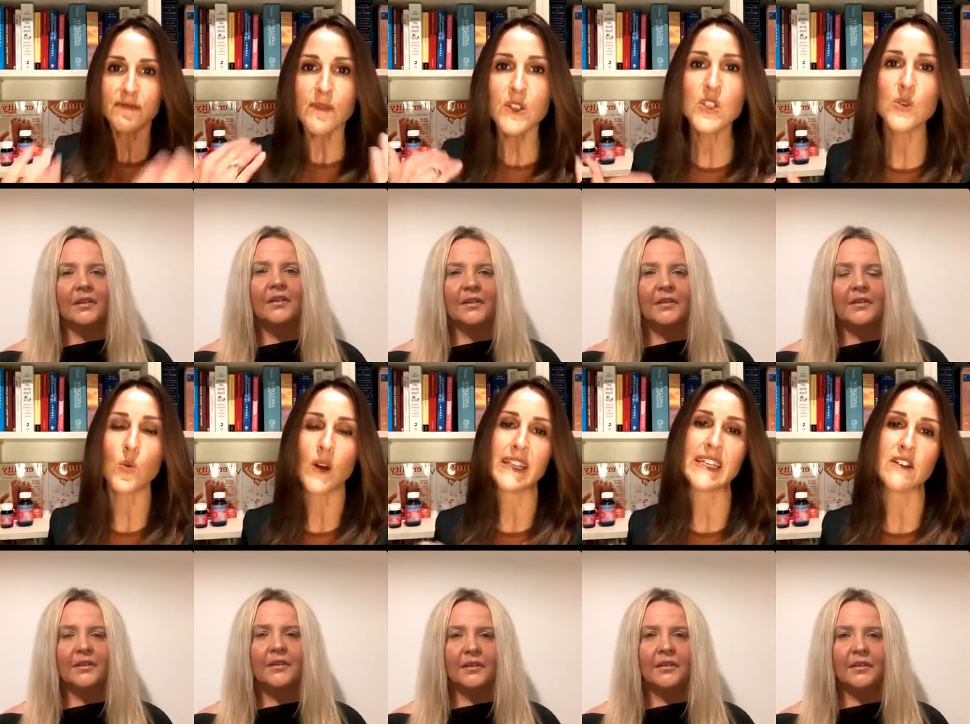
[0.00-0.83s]

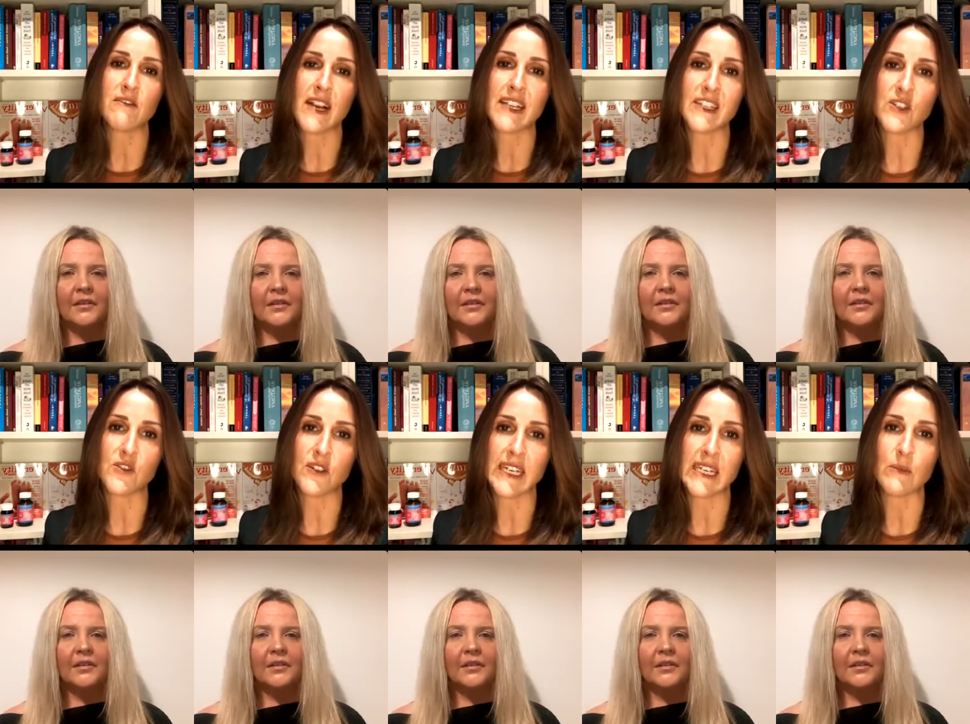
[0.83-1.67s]
Speaker 1: swelling around in your
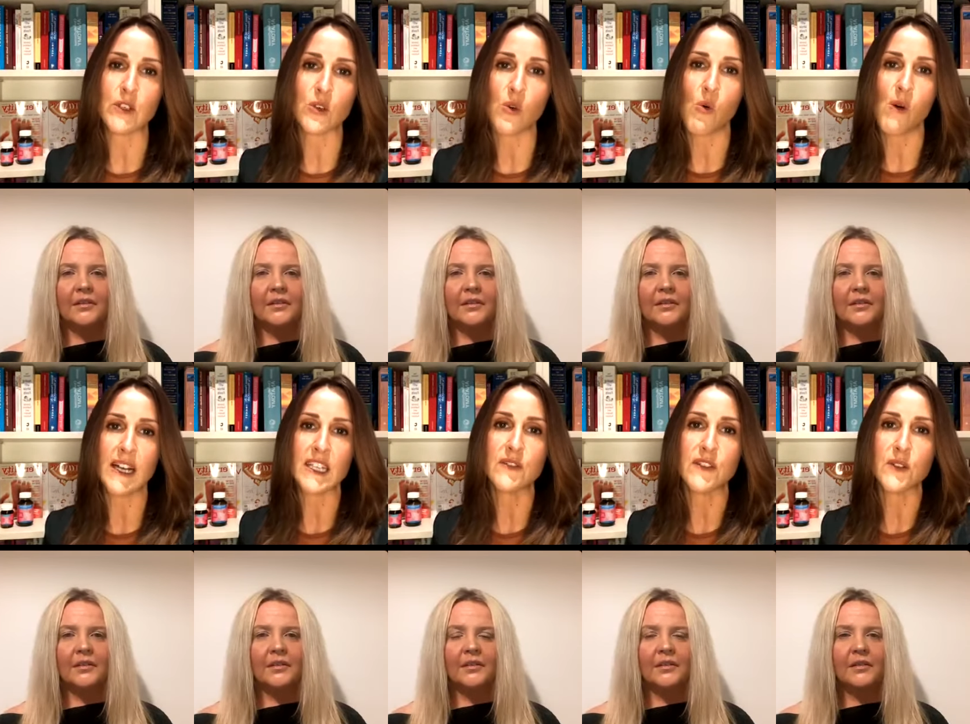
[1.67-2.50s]
head, which
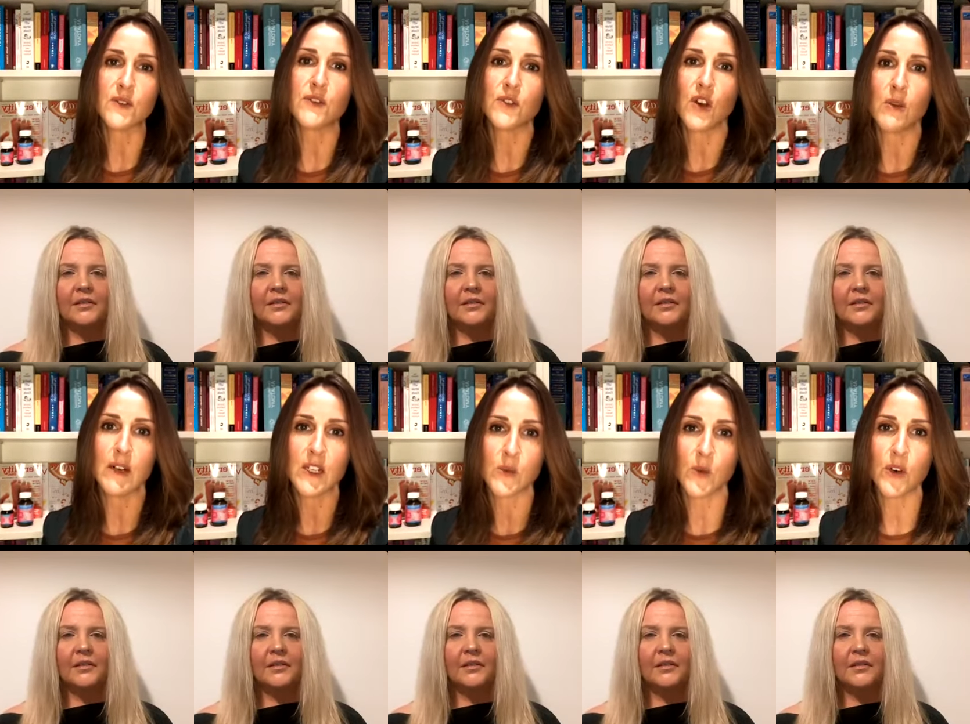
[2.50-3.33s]
always feels so
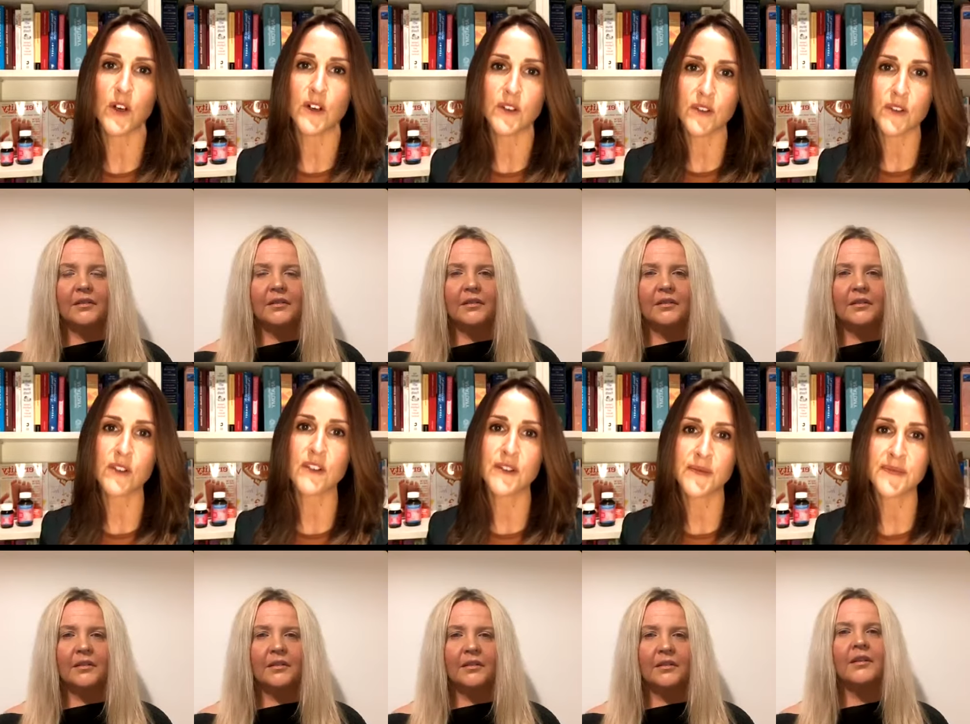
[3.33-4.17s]
much worse
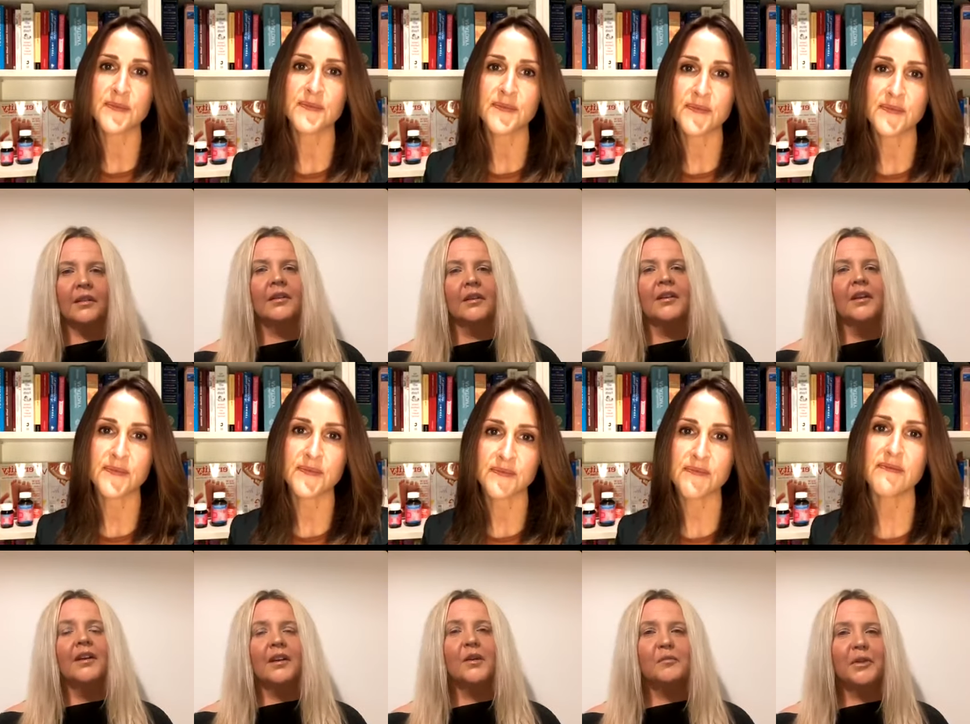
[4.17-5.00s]

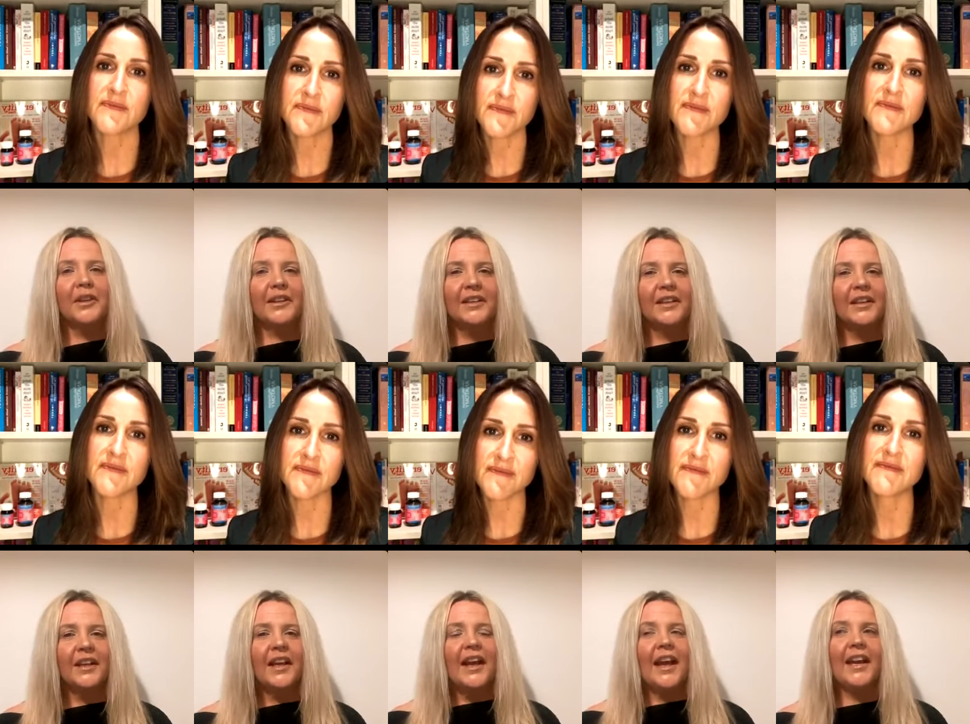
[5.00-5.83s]
completely
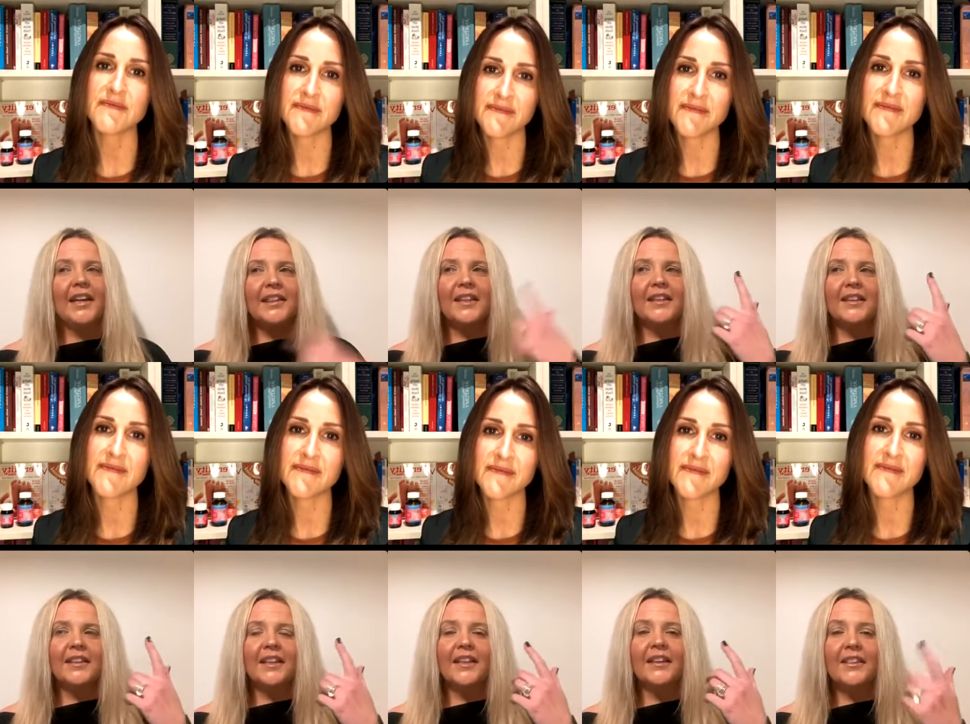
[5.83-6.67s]
Speaker 2: and i think
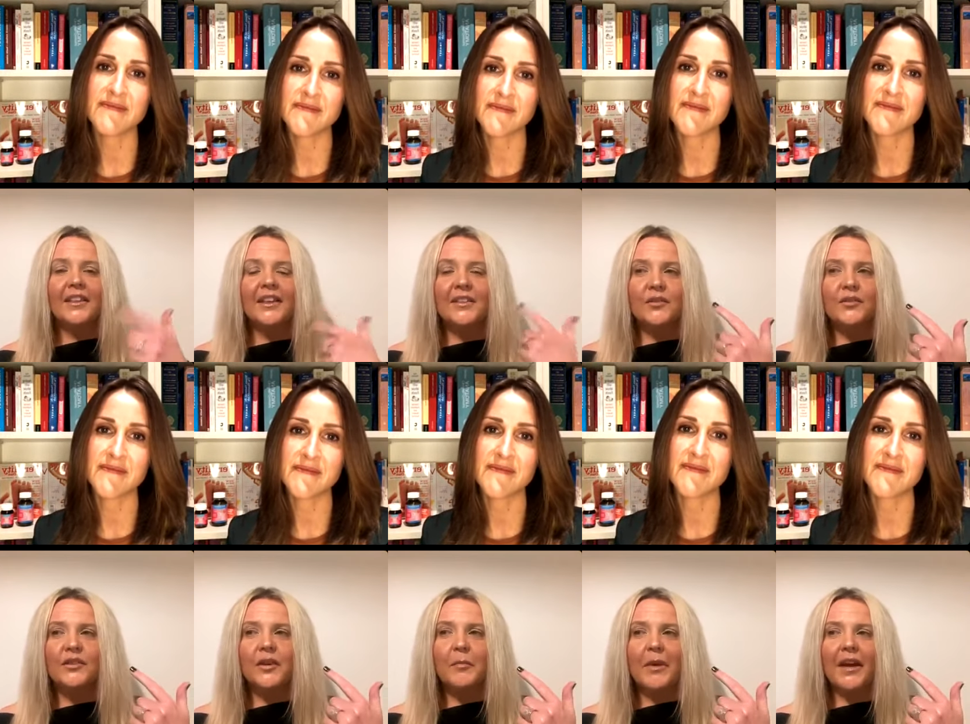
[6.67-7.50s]
that, it's also
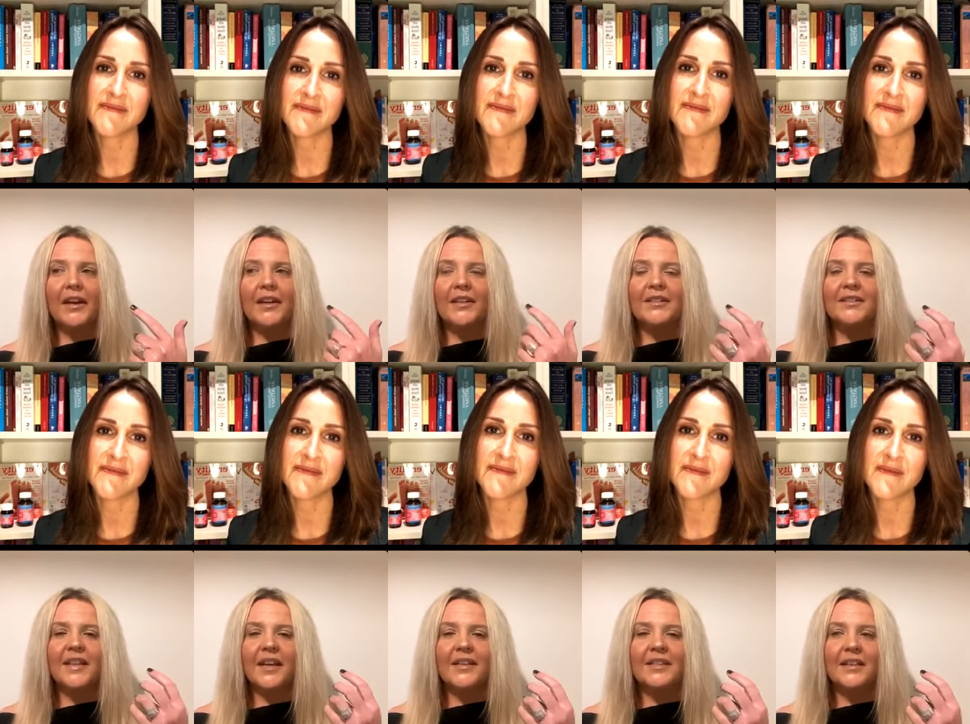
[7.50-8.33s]
about
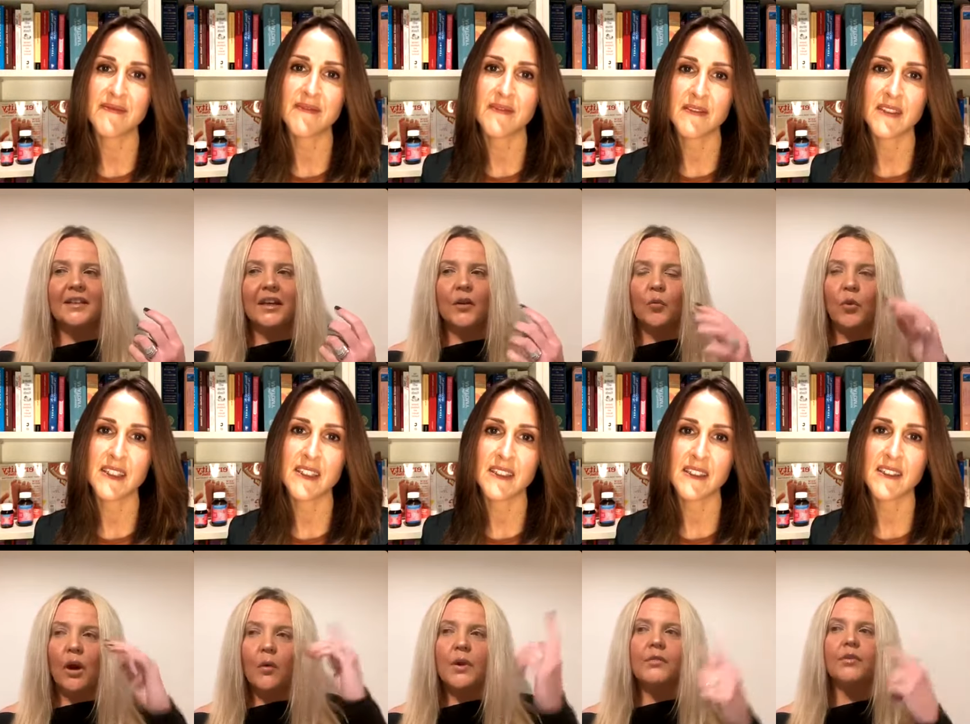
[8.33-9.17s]
understanding that while
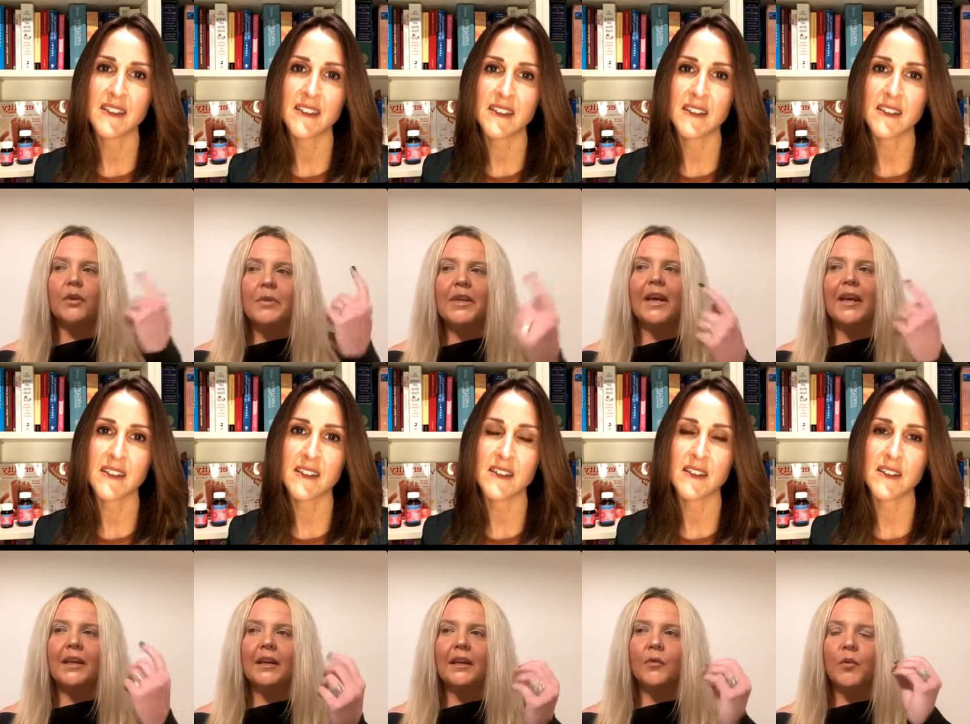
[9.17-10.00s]
we're
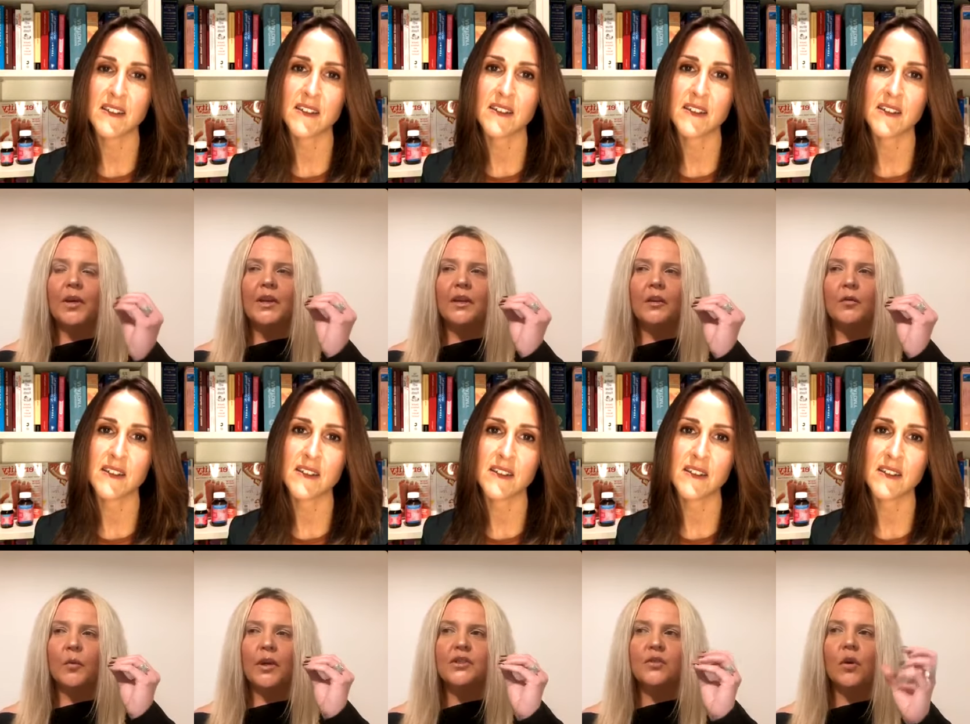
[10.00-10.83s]
ruminating we're
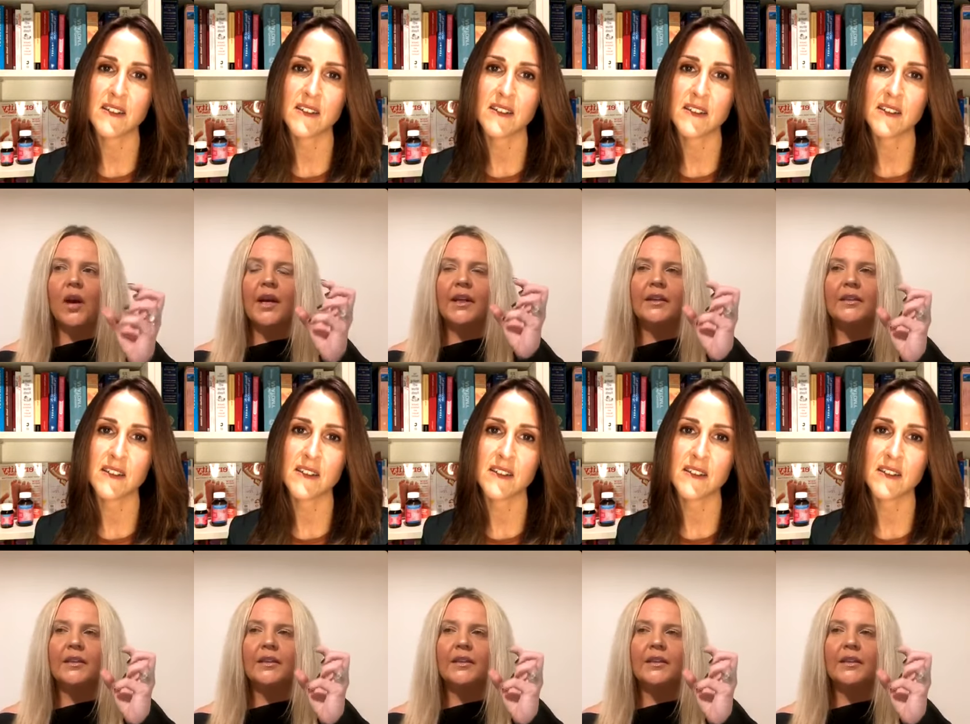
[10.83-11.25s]
we're trying